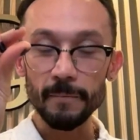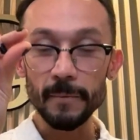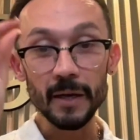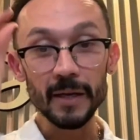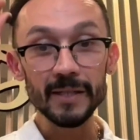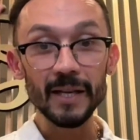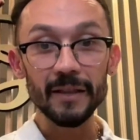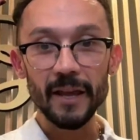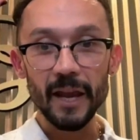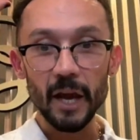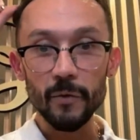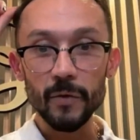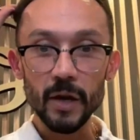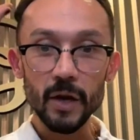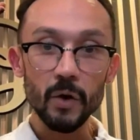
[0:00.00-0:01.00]
because that
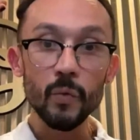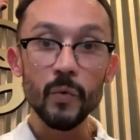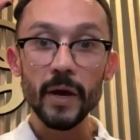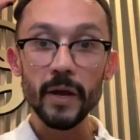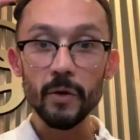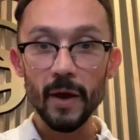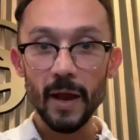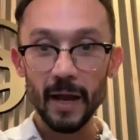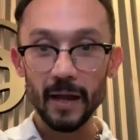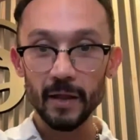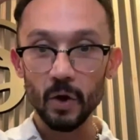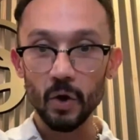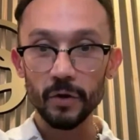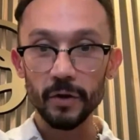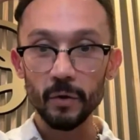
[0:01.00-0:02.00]
area where you had
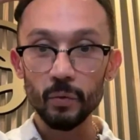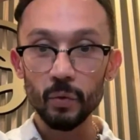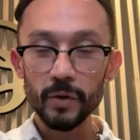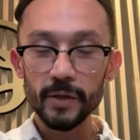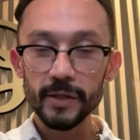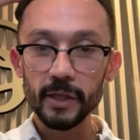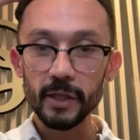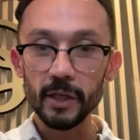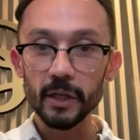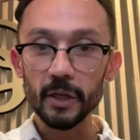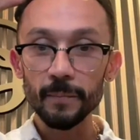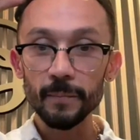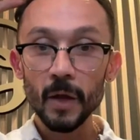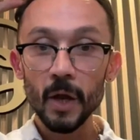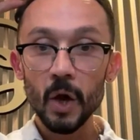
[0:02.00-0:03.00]
on the roots here